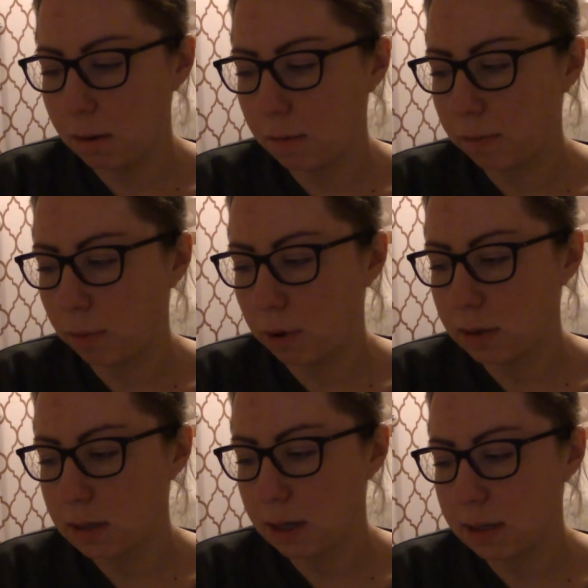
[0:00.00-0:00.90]
for
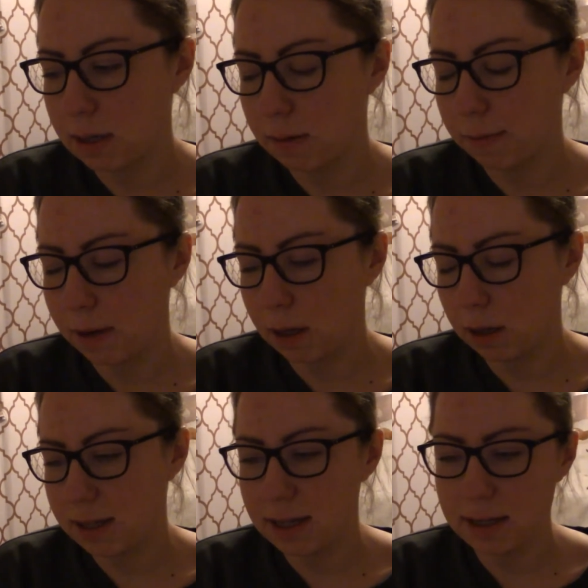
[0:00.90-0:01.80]
once I didn't
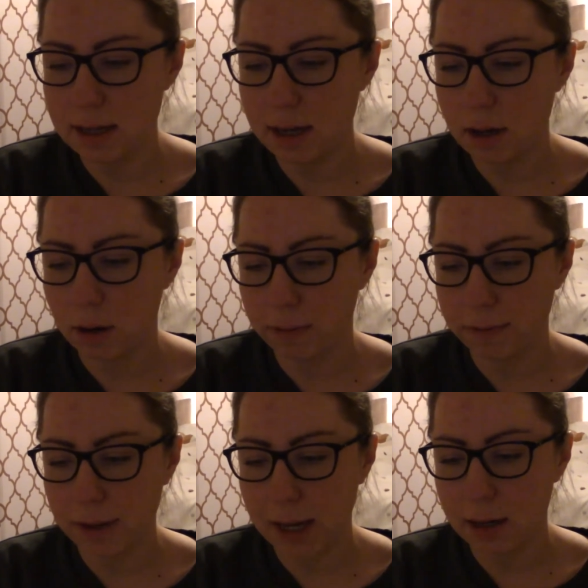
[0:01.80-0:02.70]
feel dizzy or
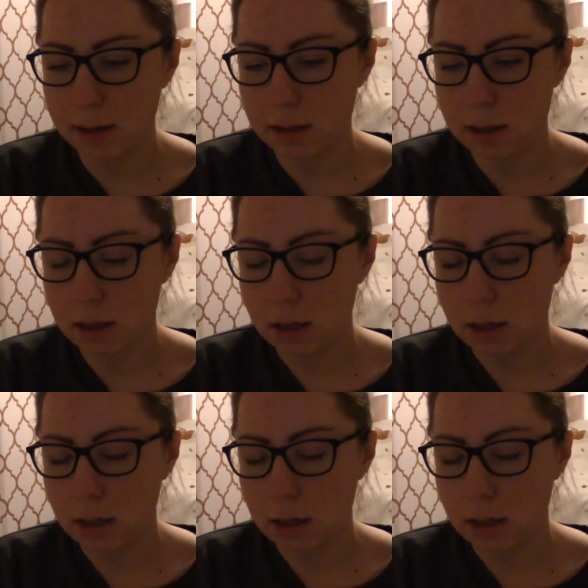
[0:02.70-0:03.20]
faint,